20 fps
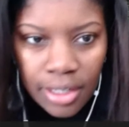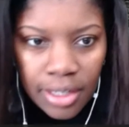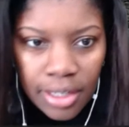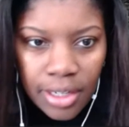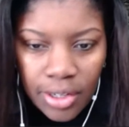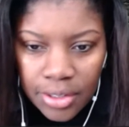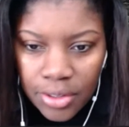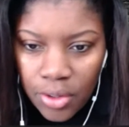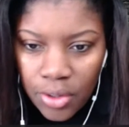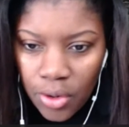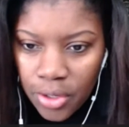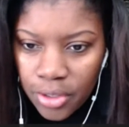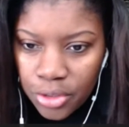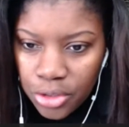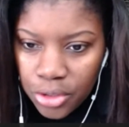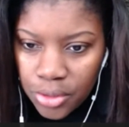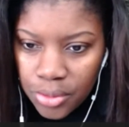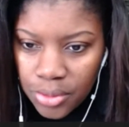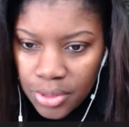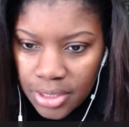And R.
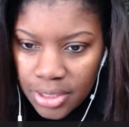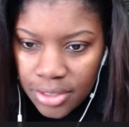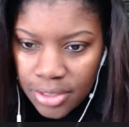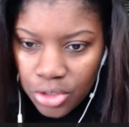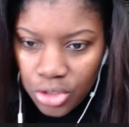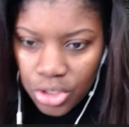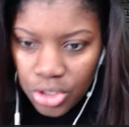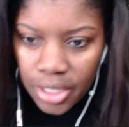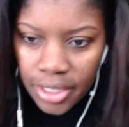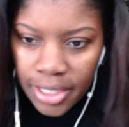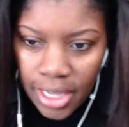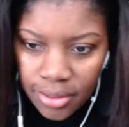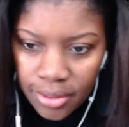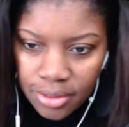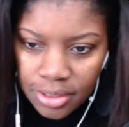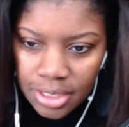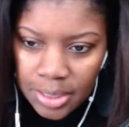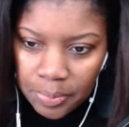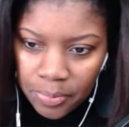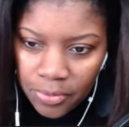Jones says, check
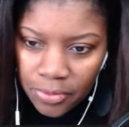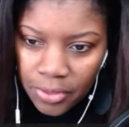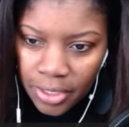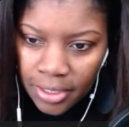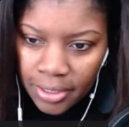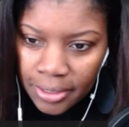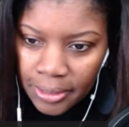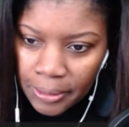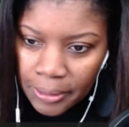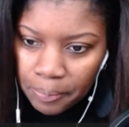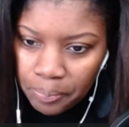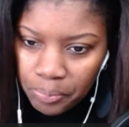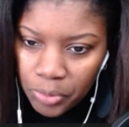out Deepfake.